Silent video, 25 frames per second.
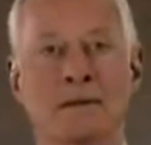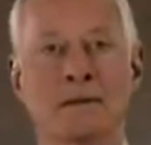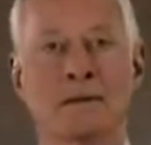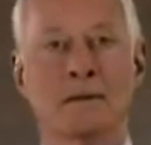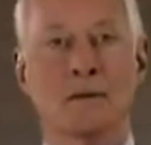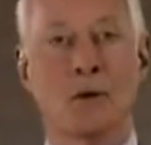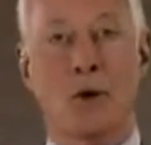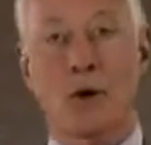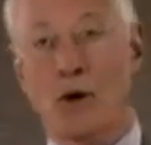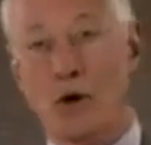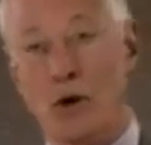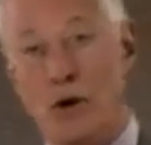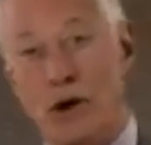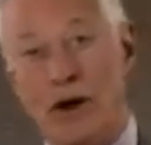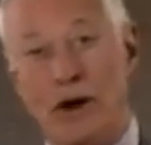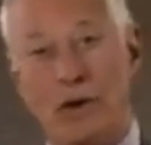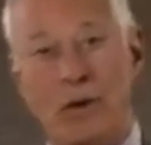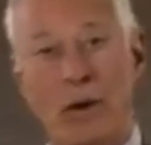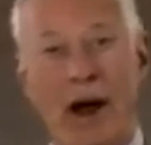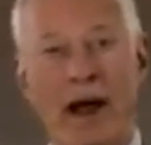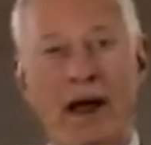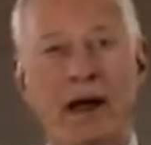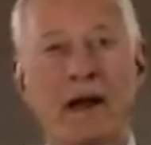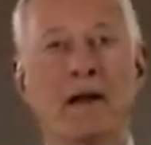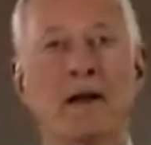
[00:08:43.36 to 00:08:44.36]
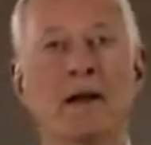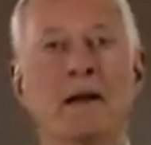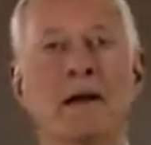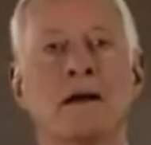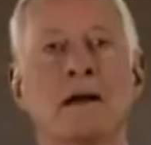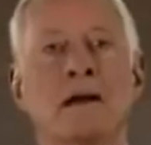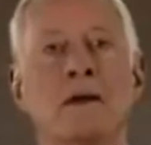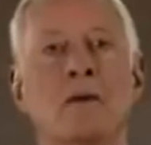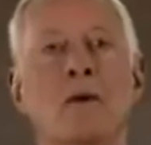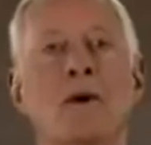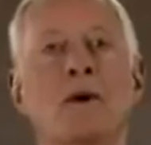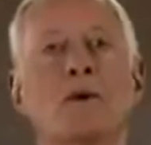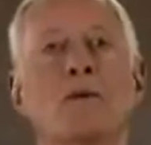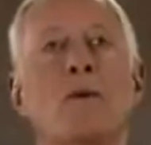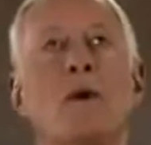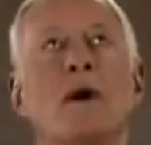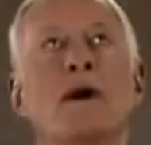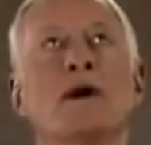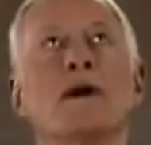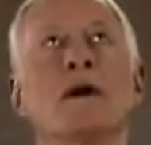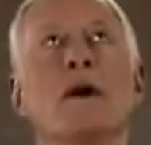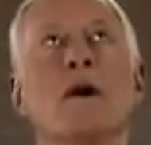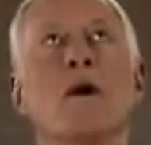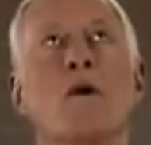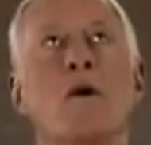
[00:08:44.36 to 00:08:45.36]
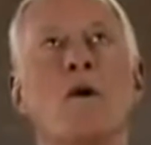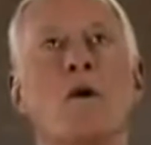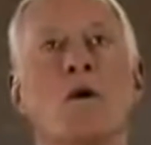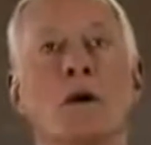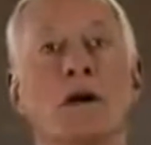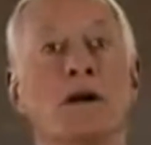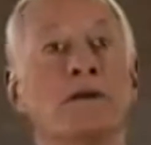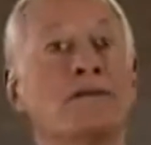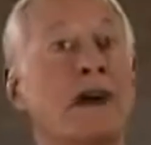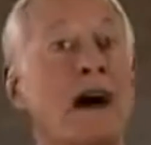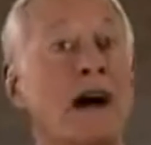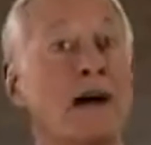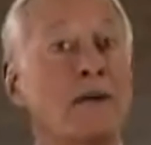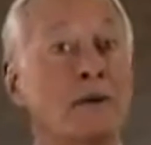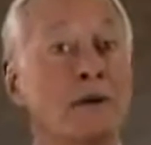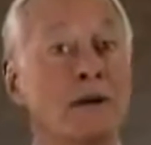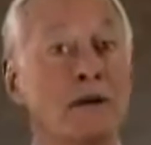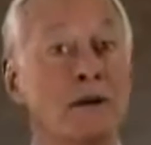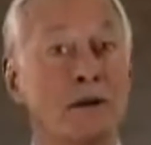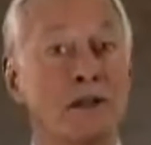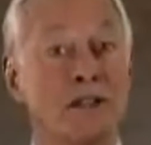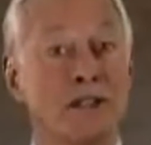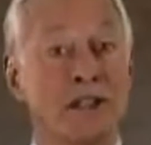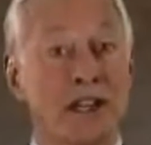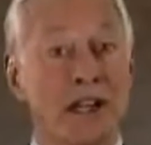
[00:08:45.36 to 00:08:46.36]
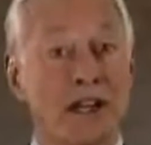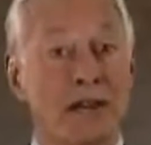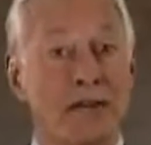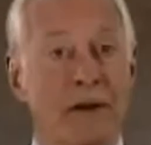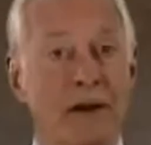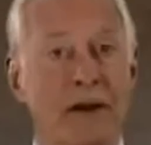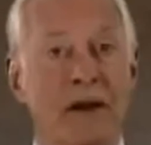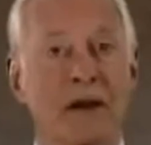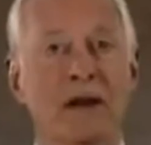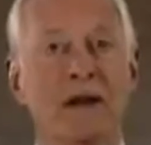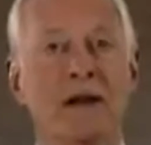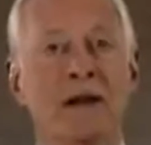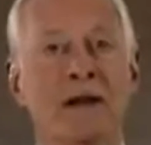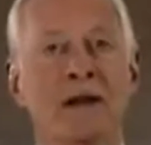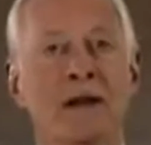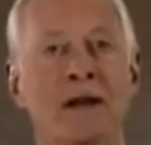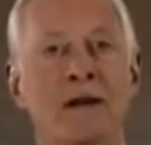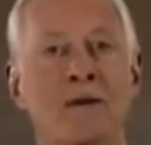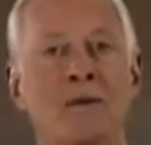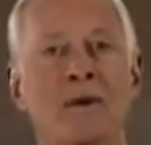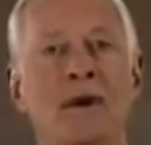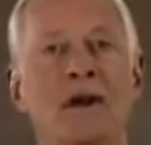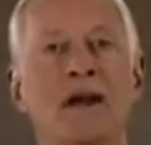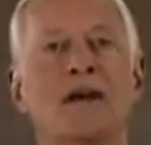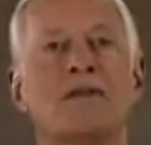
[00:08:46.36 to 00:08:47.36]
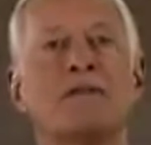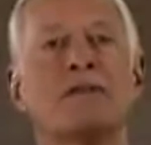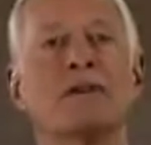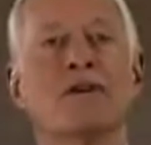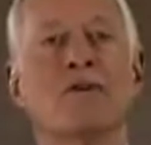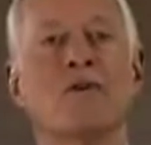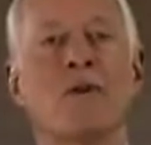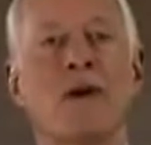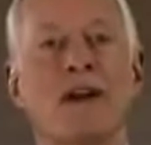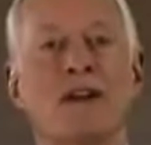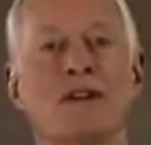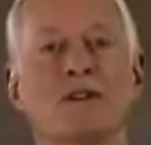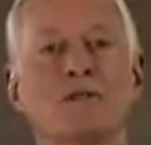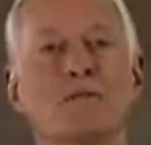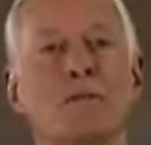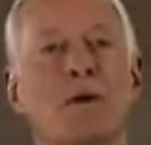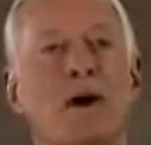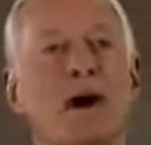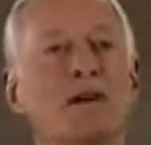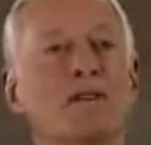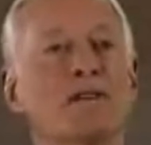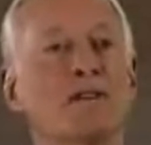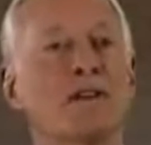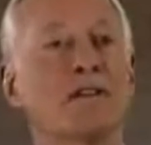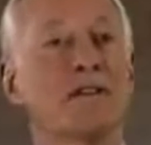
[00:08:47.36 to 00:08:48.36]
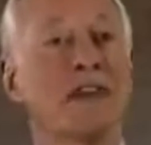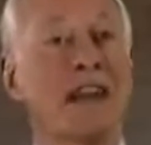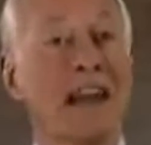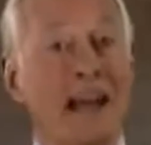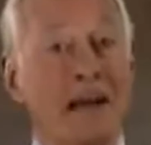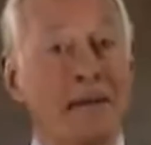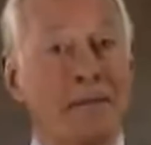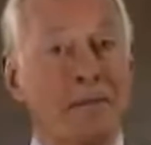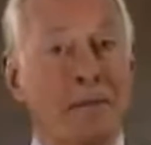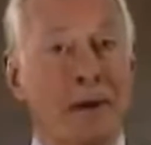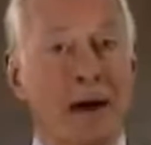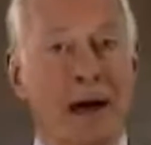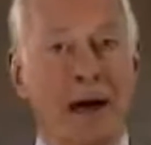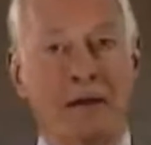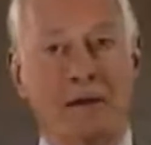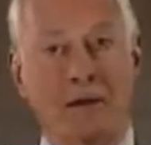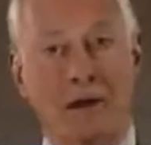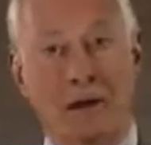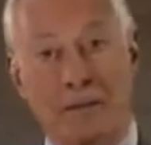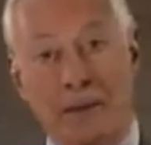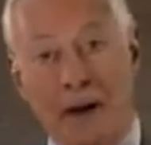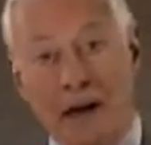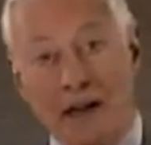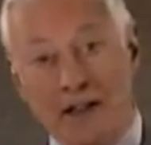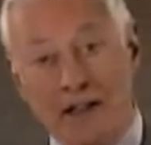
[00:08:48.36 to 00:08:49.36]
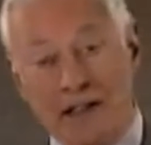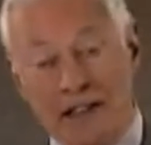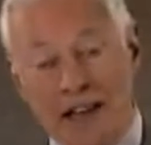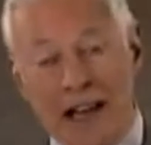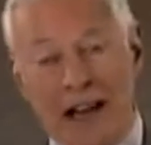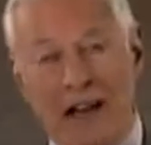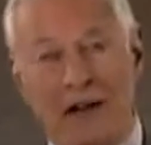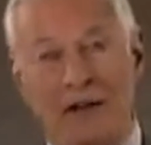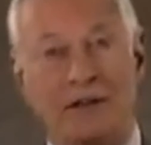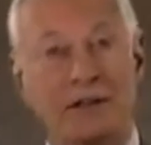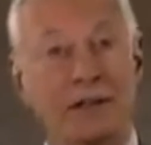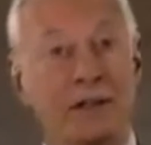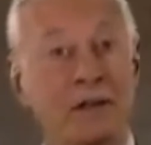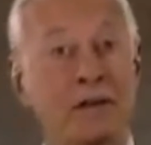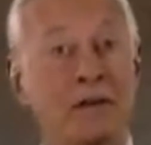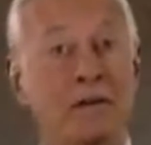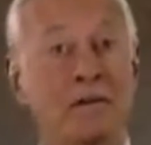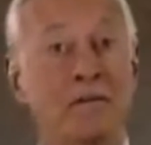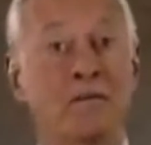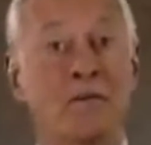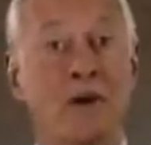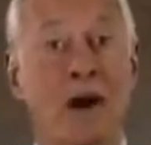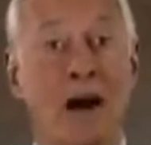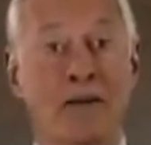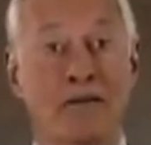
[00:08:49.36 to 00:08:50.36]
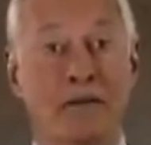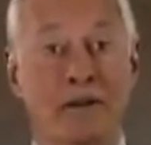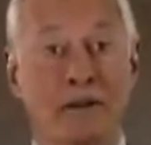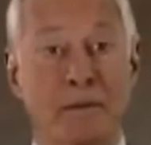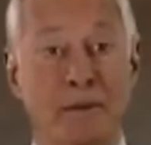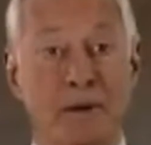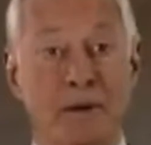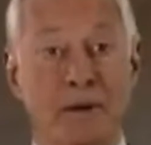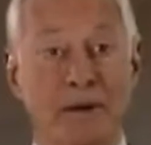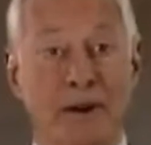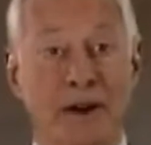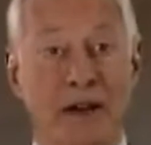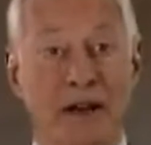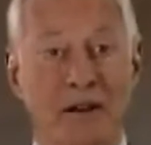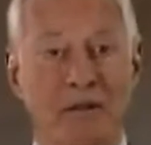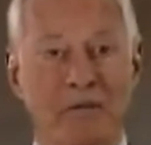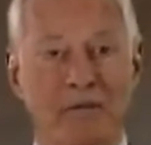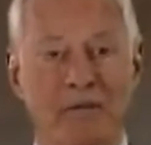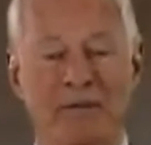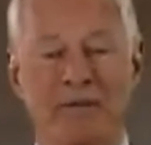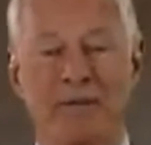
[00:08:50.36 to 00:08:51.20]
Or you can write, what one goal, if I were to achieve it, would have the greatest positive impact on my sales and profitability?